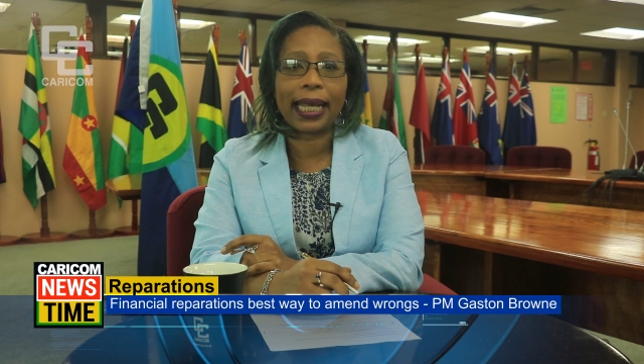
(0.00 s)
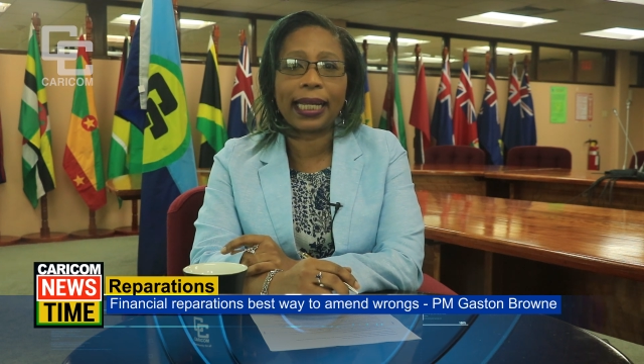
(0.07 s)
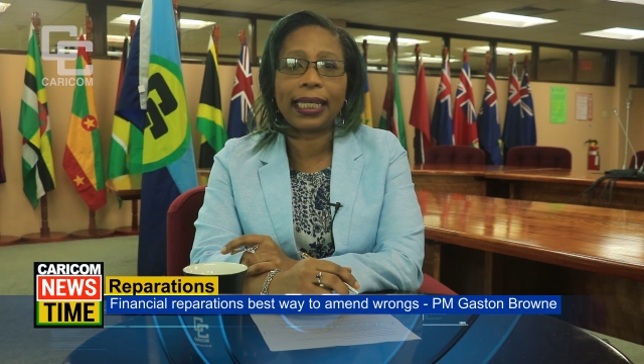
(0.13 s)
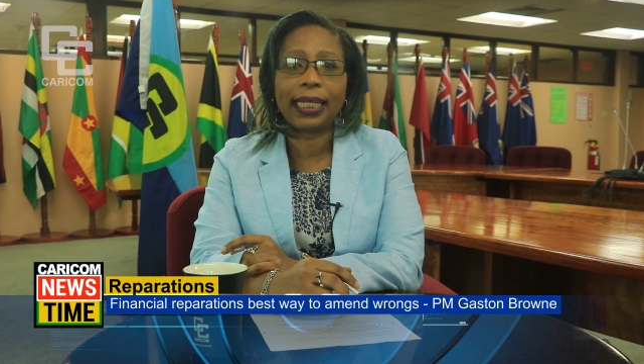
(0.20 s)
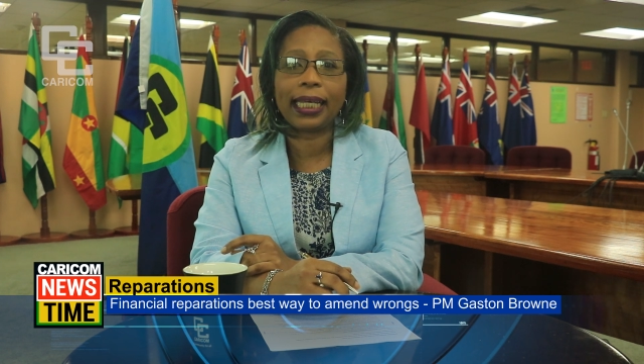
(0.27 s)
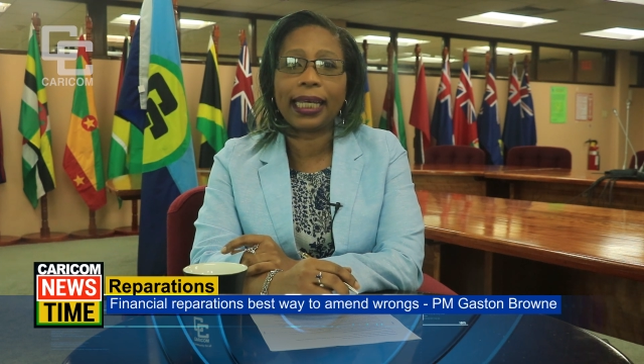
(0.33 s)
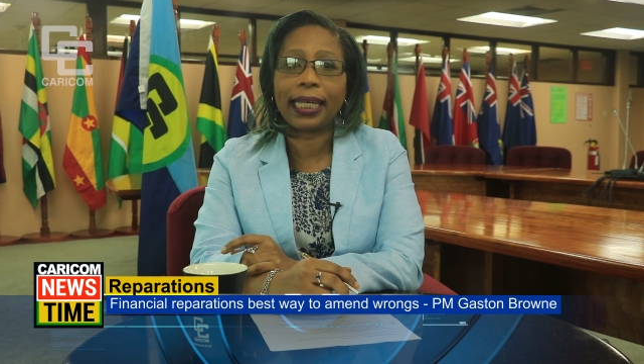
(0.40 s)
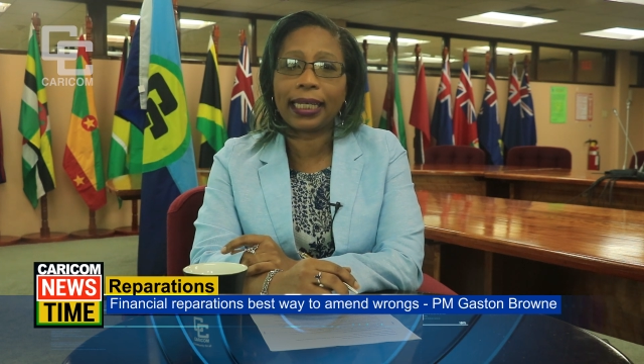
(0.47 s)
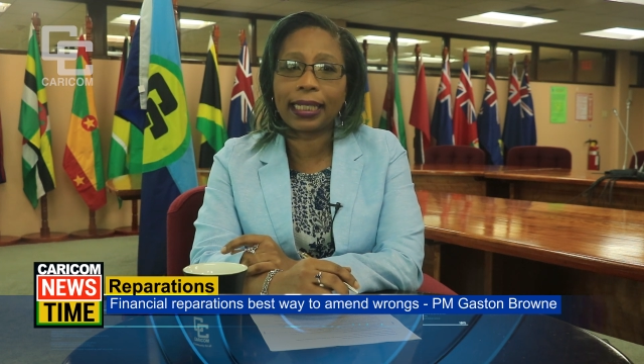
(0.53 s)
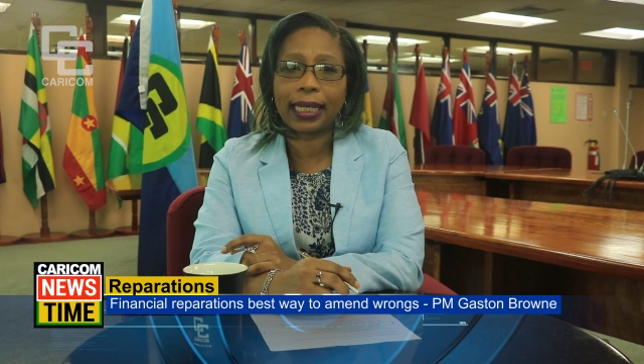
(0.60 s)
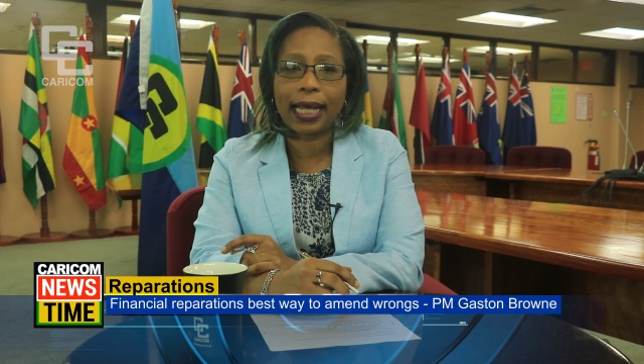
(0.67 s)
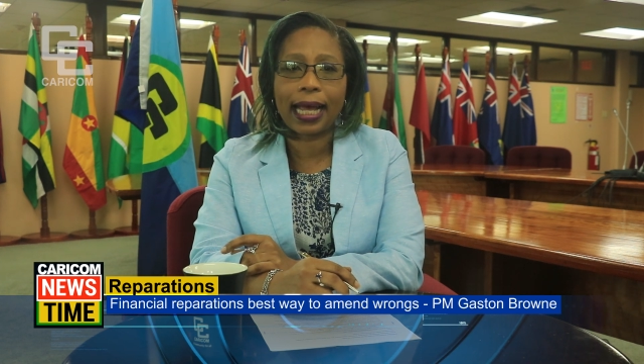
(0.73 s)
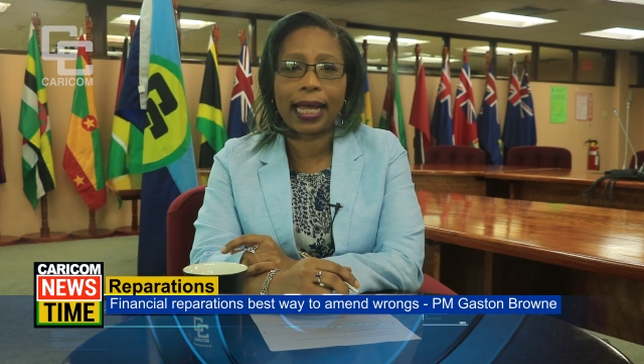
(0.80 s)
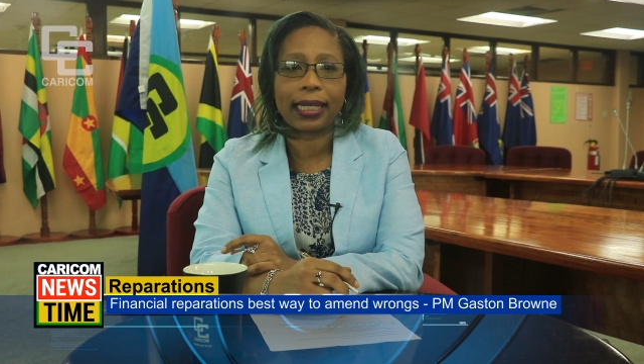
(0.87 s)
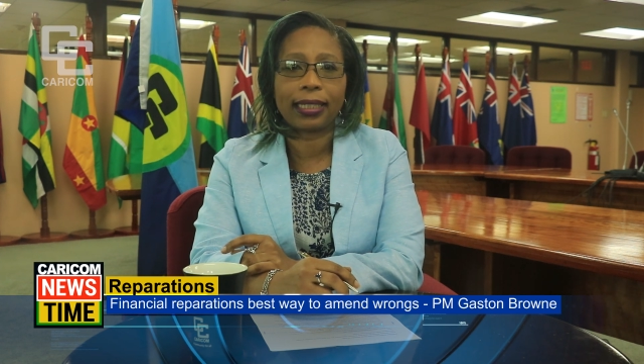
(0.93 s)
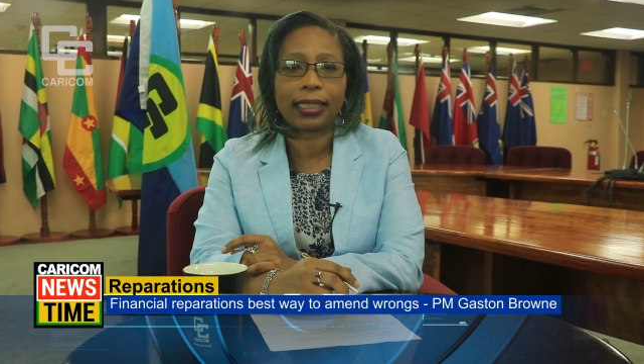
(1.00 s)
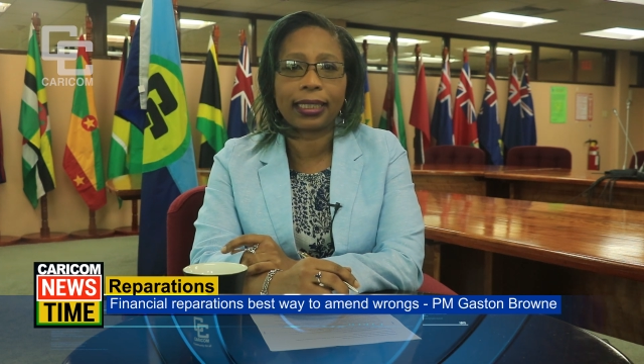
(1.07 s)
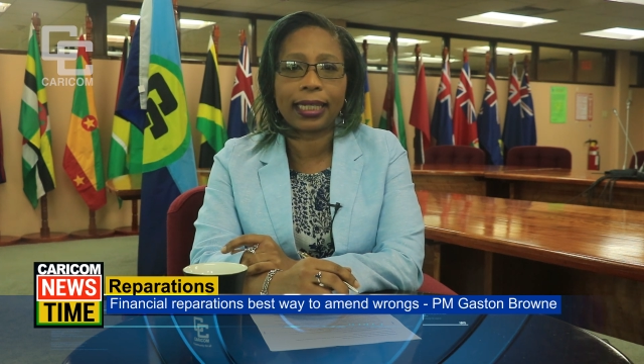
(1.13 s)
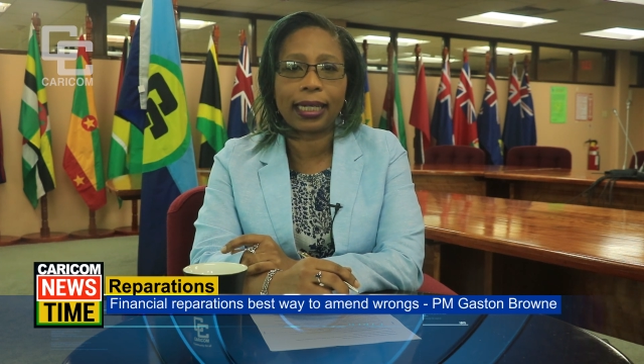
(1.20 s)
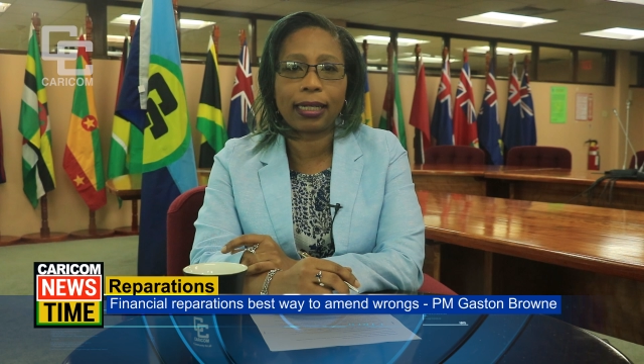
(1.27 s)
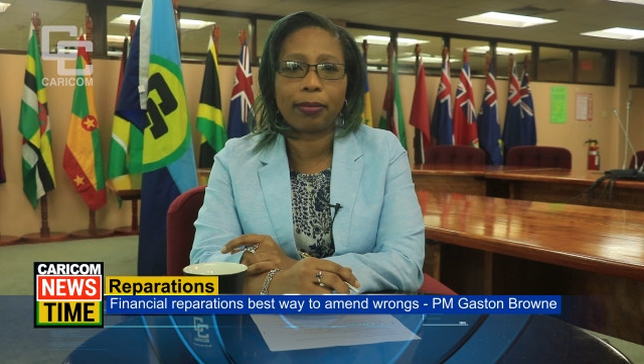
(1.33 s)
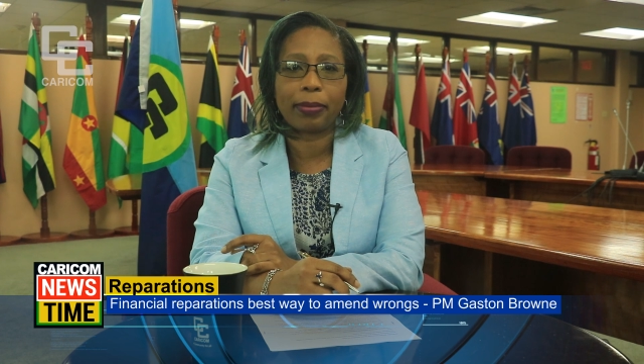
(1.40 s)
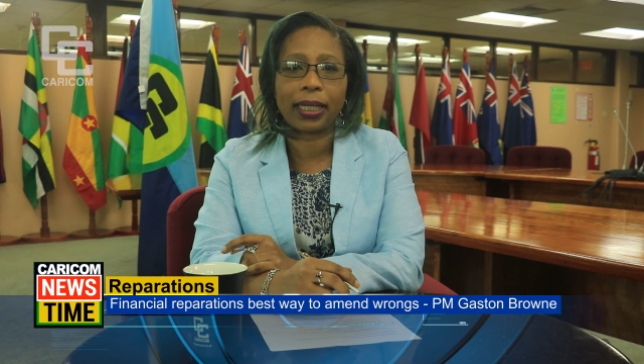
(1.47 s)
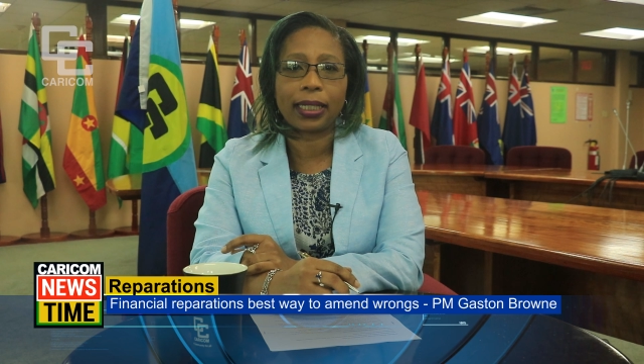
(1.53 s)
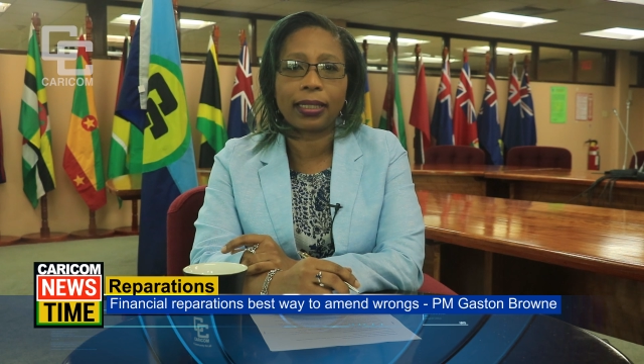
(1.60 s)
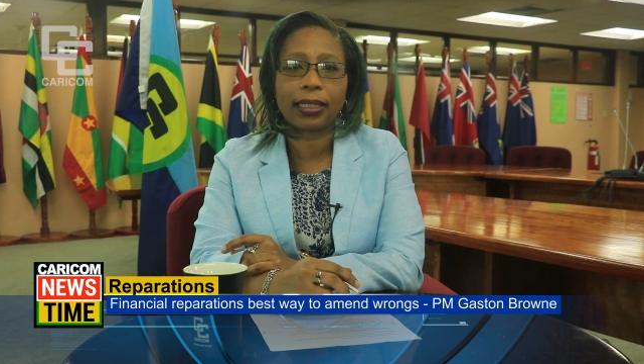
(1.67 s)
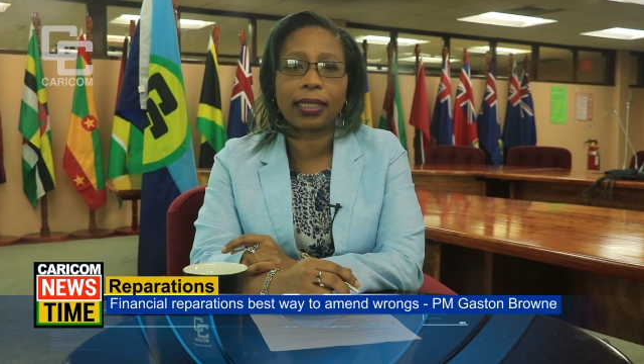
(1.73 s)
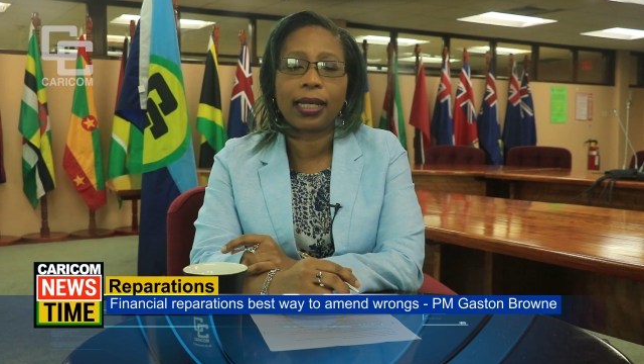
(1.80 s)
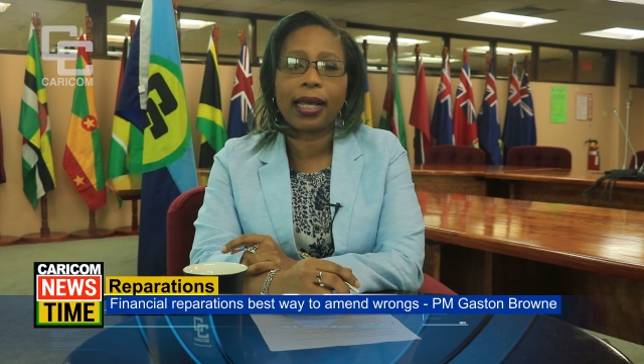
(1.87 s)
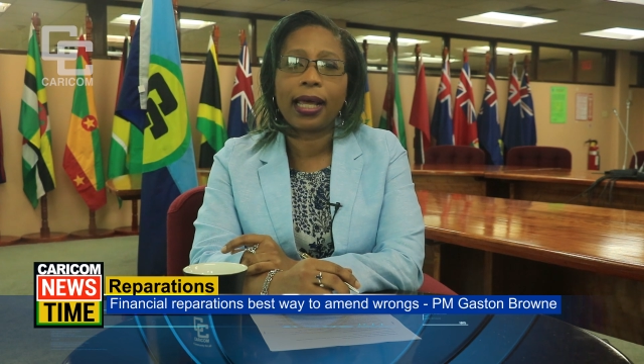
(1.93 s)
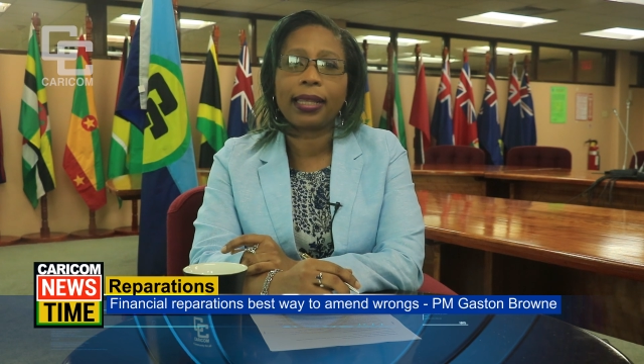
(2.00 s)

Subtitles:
any in-kind settlement